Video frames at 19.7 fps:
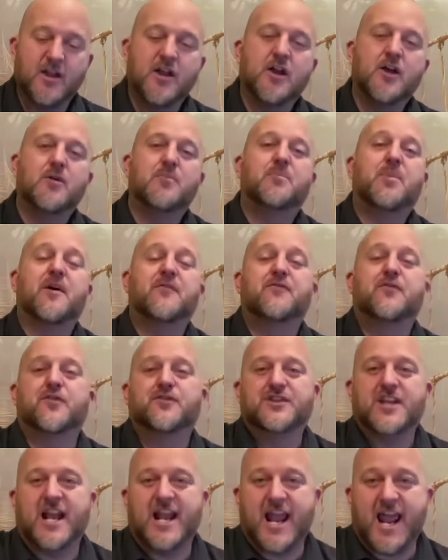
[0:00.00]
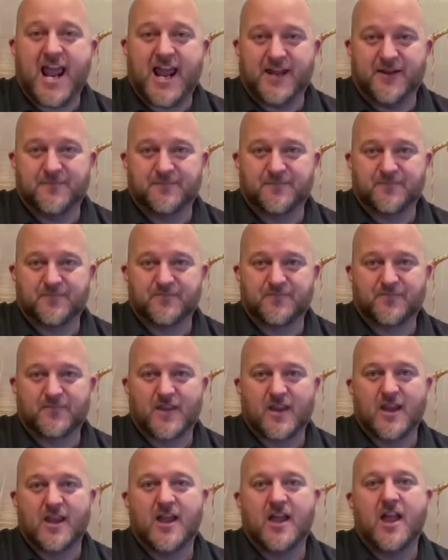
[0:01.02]
But for today,
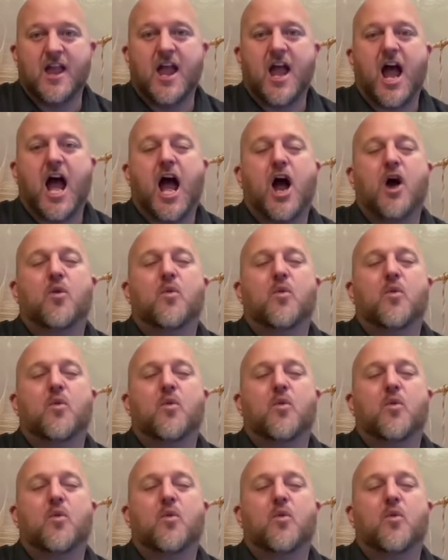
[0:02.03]
I